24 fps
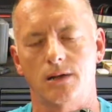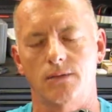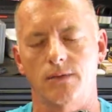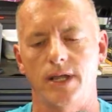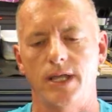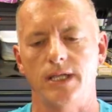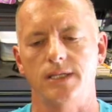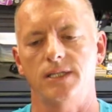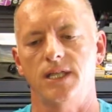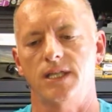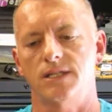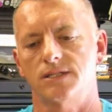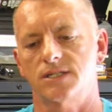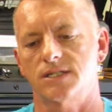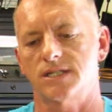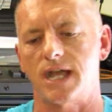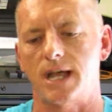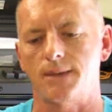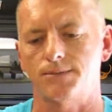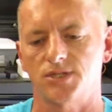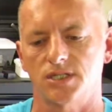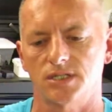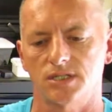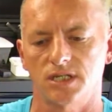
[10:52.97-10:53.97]
right, that
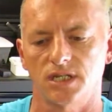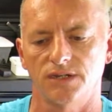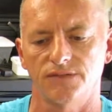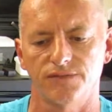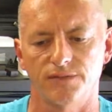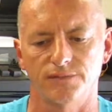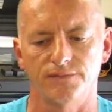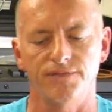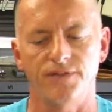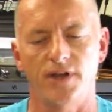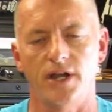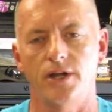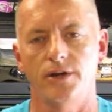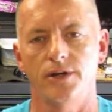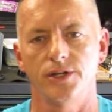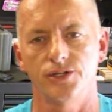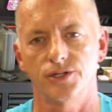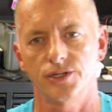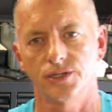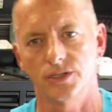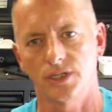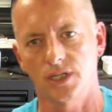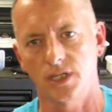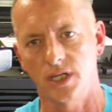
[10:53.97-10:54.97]
stops this thing from firing
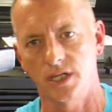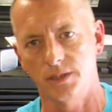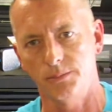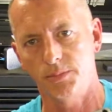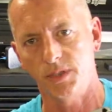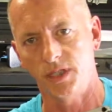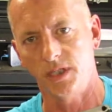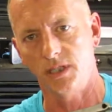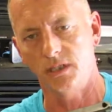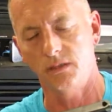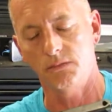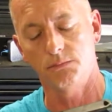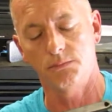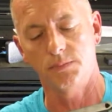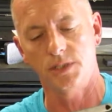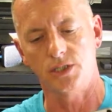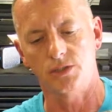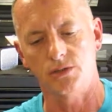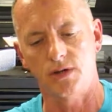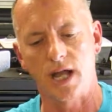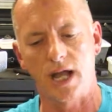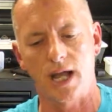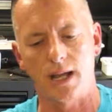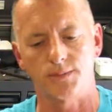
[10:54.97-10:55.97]
should the gun be
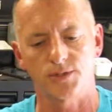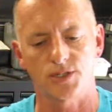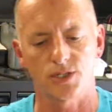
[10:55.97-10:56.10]
dropped.